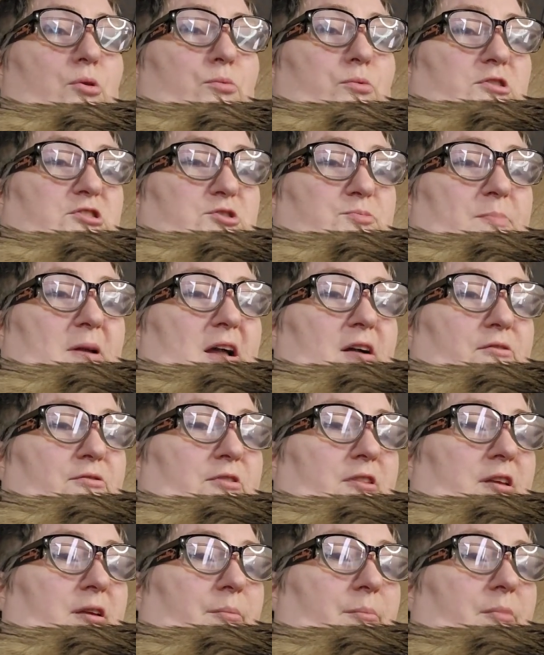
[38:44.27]
which
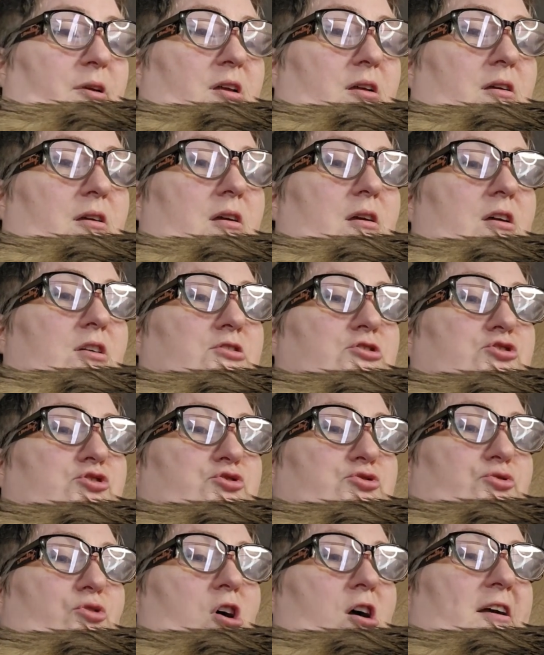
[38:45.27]
bound them,
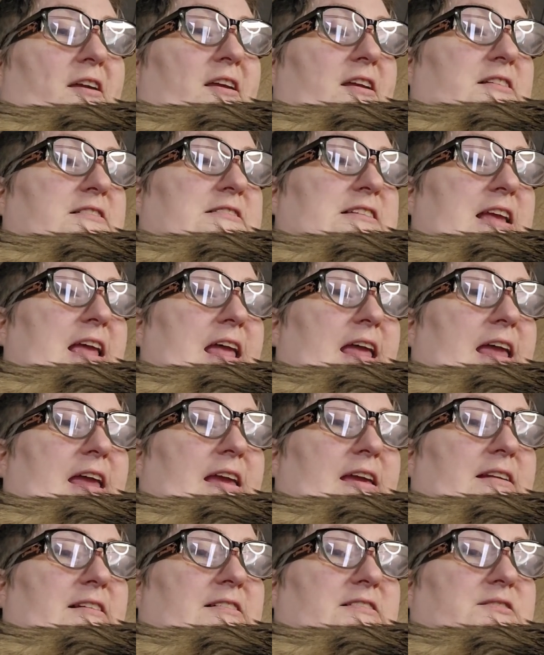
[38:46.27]
trying to
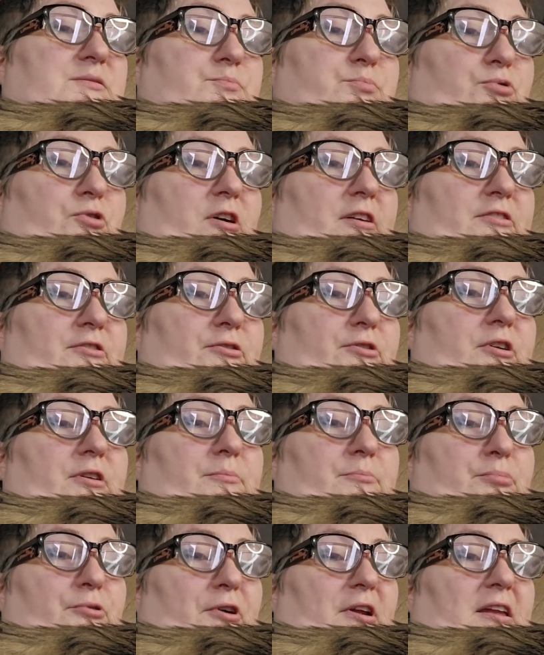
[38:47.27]
aid his brother
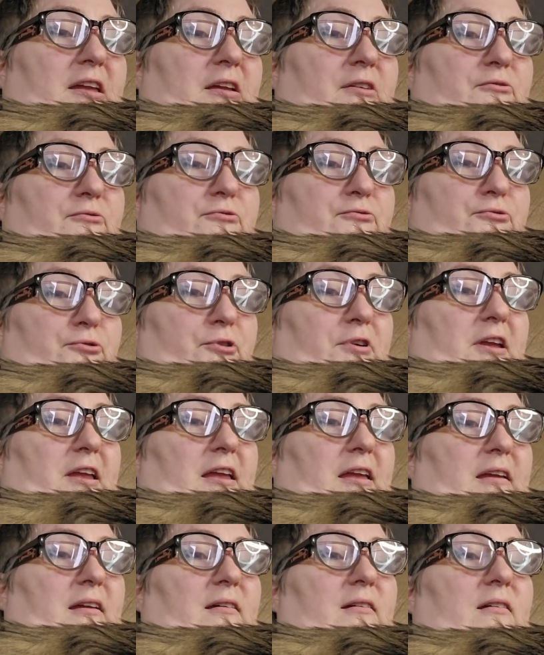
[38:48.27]
in breaking
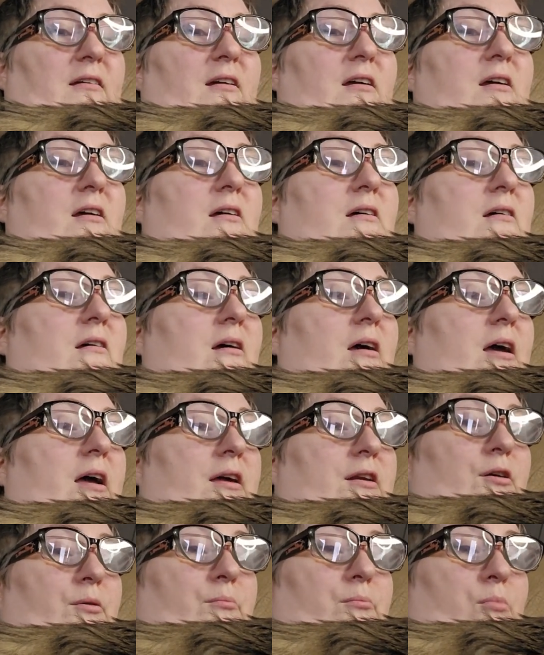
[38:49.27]
free.
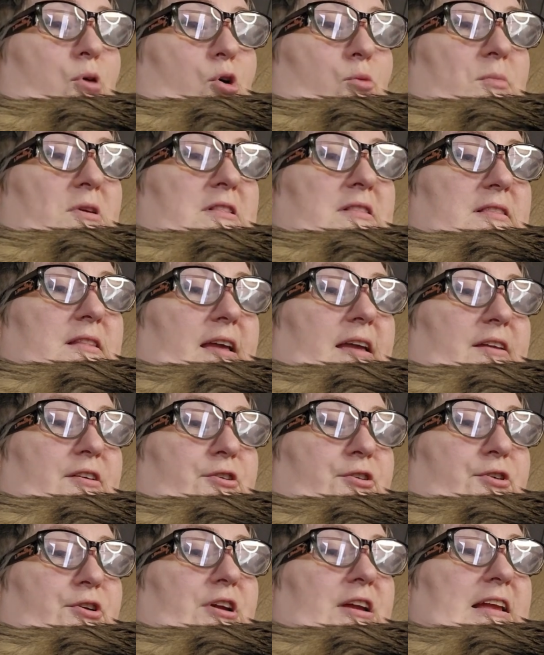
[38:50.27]
And a moment
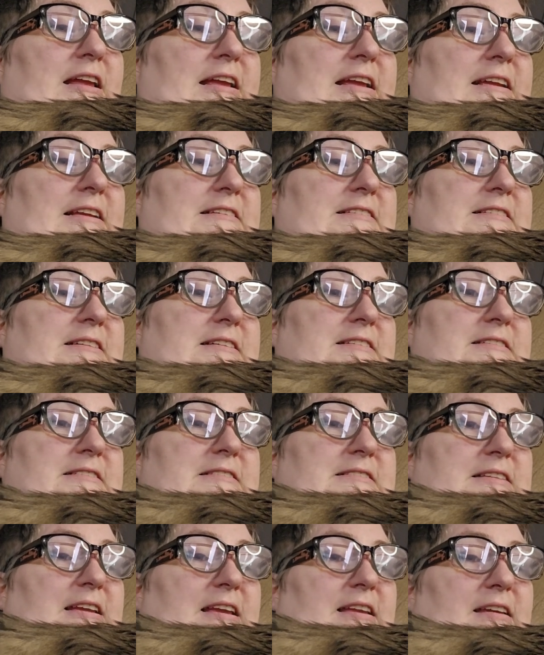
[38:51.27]
later, he
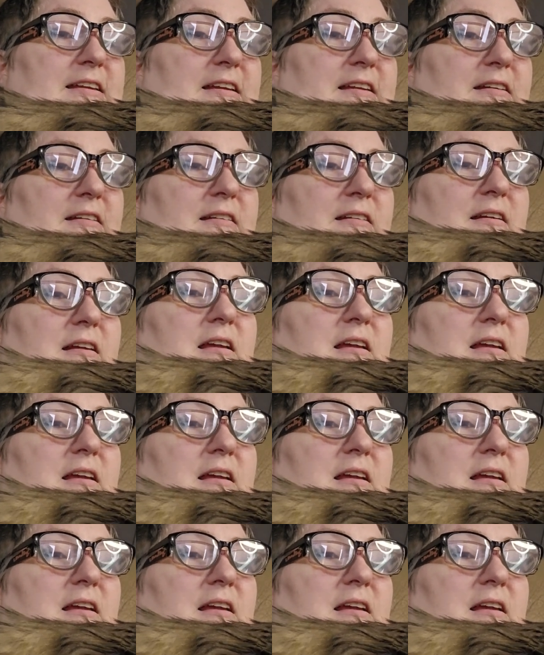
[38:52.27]
succeeded